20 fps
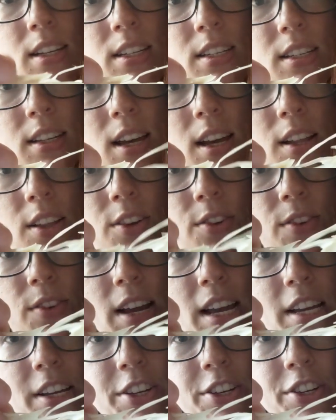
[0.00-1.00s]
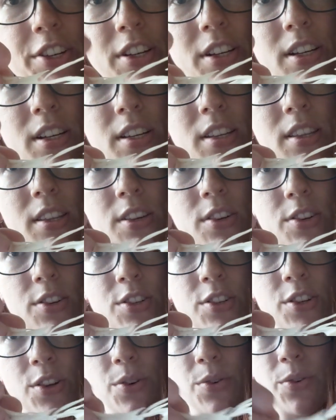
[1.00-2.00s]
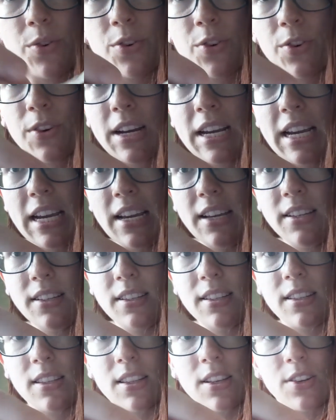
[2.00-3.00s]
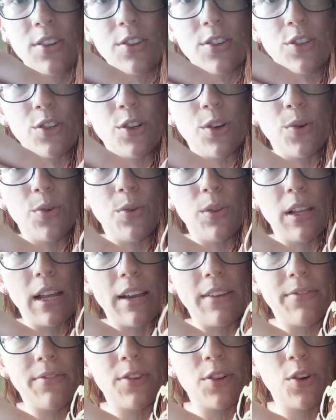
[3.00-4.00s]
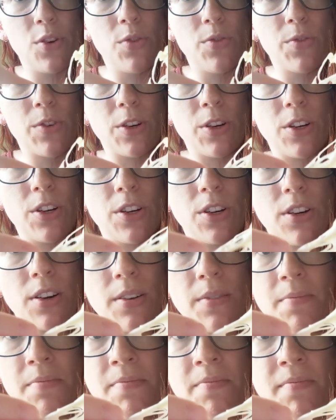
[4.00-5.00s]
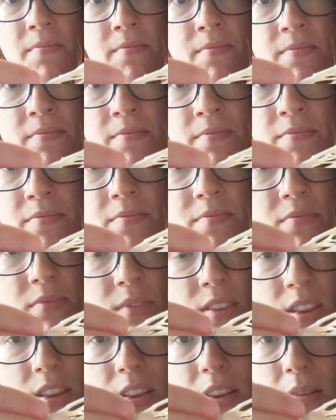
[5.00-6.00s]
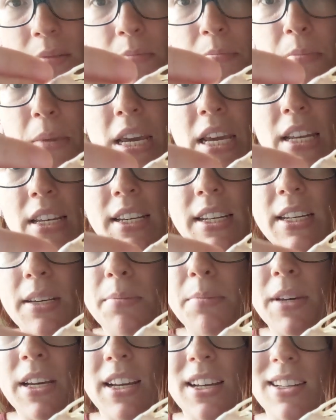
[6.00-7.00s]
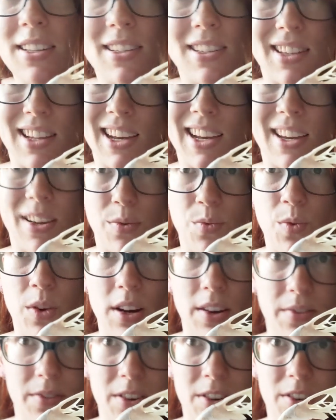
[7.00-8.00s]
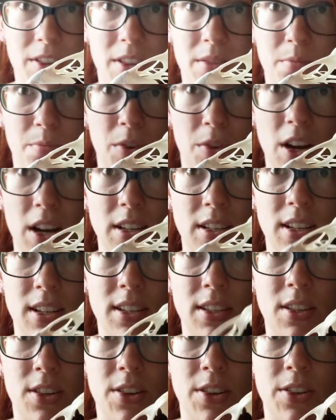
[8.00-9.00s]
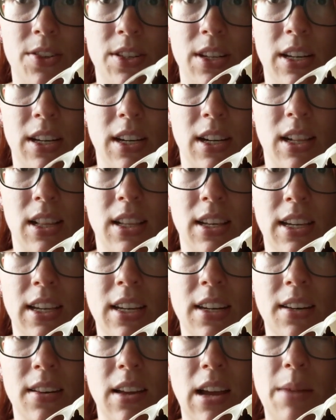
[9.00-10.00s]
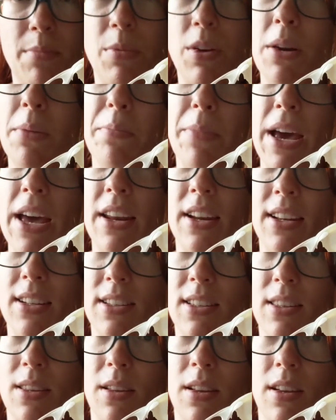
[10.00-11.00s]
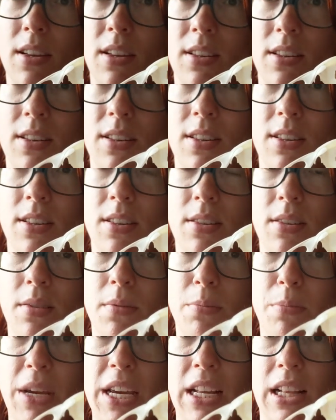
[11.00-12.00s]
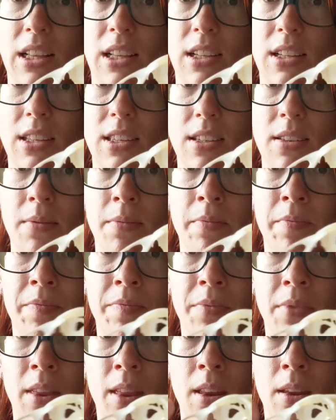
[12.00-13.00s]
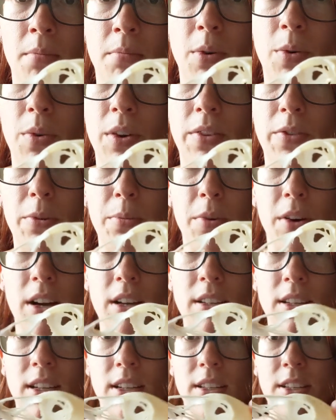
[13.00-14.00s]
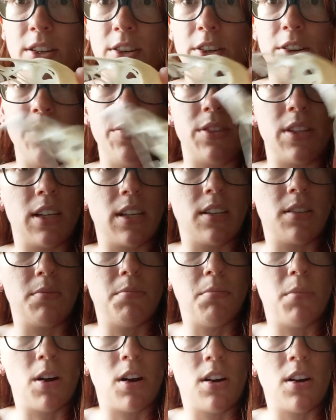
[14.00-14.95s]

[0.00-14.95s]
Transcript: discoloration. There's no grease. There's no leftover meaty bits. Like whatever process they're using to clean, I'm going to bet it's the beetles. But whatever process they're using is